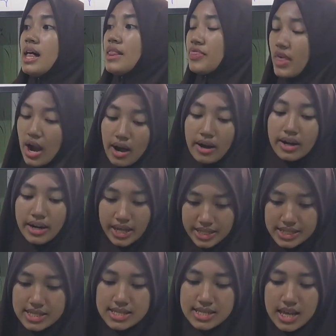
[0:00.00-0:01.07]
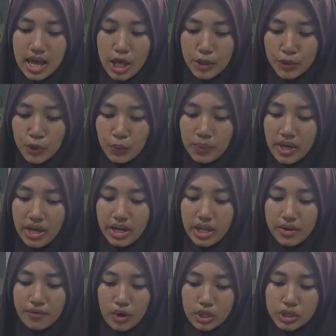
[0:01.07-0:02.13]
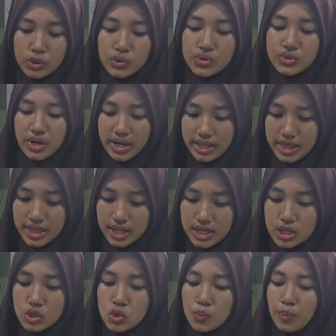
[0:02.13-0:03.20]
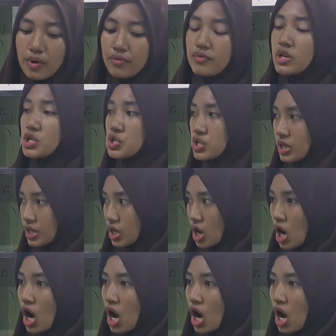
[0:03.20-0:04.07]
there needs to be unable to strengthen supervision